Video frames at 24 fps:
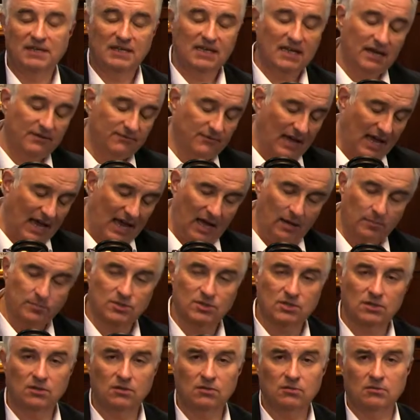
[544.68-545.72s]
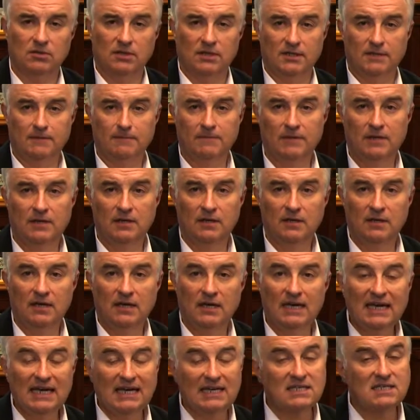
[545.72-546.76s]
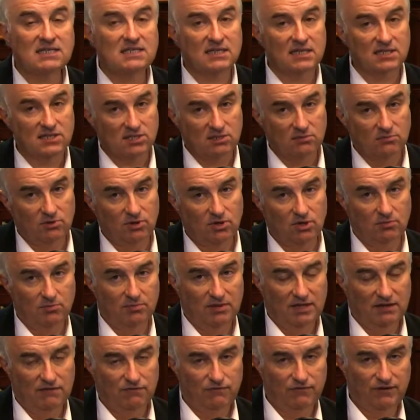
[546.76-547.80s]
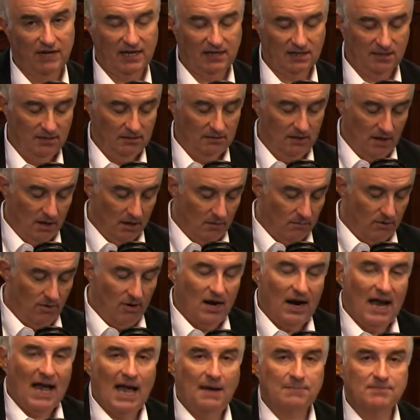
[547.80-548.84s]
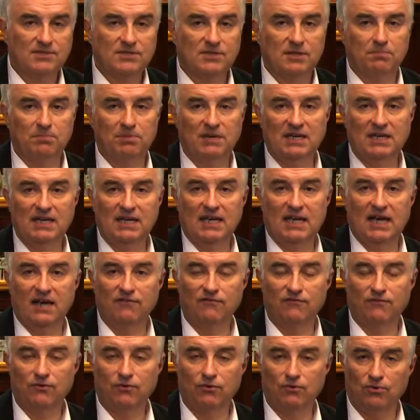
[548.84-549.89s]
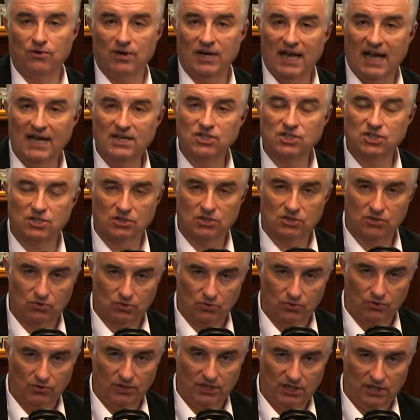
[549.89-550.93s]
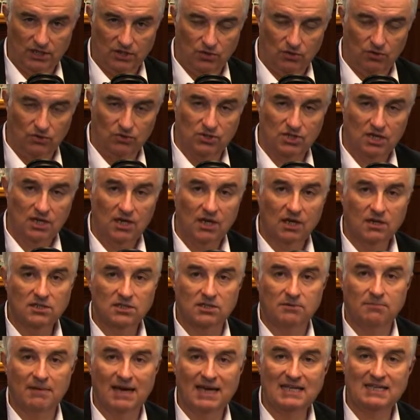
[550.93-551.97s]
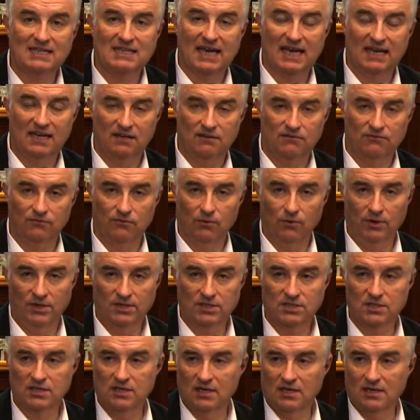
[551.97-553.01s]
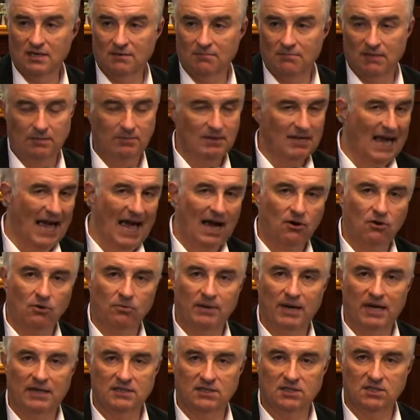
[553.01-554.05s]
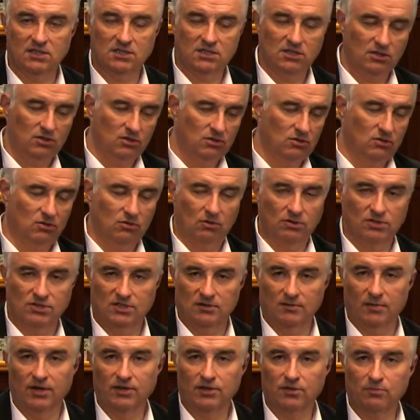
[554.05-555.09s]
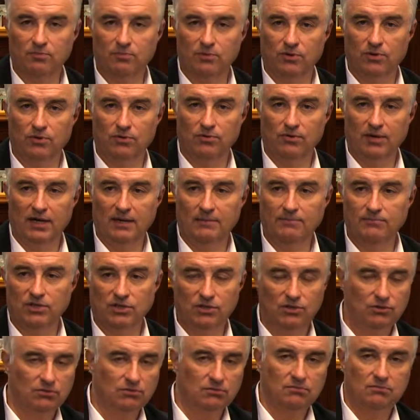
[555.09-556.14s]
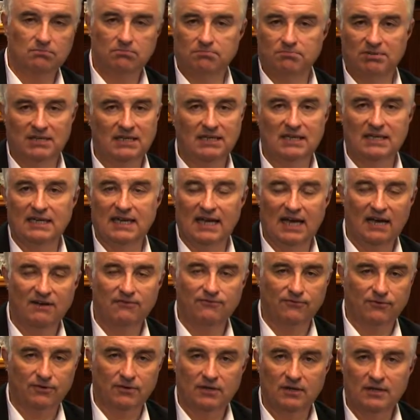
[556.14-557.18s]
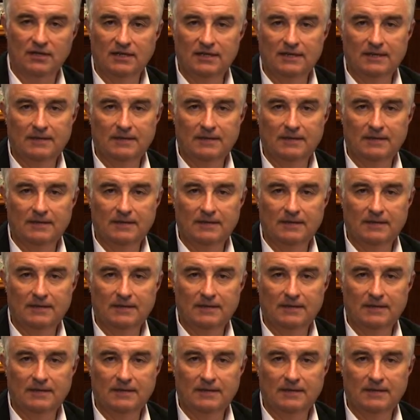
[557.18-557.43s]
PDF? Absolutely his system could be infected. Perhaps the PDF creation tool that he used to make that invoice, maybe Acrobat Distiller or some other program, Cute PDF or